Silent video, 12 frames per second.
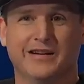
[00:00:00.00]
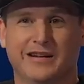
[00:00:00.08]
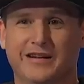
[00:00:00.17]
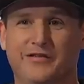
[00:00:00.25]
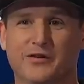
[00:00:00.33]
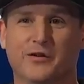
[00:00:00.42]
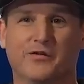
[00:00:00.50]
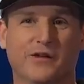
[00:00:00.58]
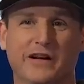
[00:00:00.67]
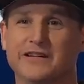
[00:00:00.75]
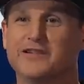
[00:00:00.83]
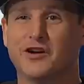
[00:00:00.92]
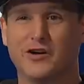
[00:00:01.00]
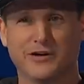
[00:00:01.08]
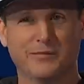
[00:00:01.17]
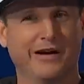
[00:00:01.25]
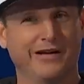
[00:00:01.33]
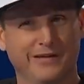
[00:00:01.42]
if you're afraid to talk
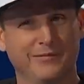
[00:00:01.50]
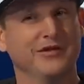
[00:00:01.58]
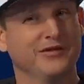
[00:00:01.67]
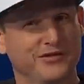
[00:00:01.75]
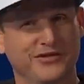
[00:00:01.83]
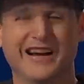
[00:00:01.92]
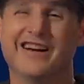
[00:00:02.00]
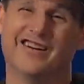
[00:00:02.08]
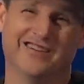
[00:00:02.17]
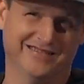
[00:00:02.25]
about it, I'm a little scared.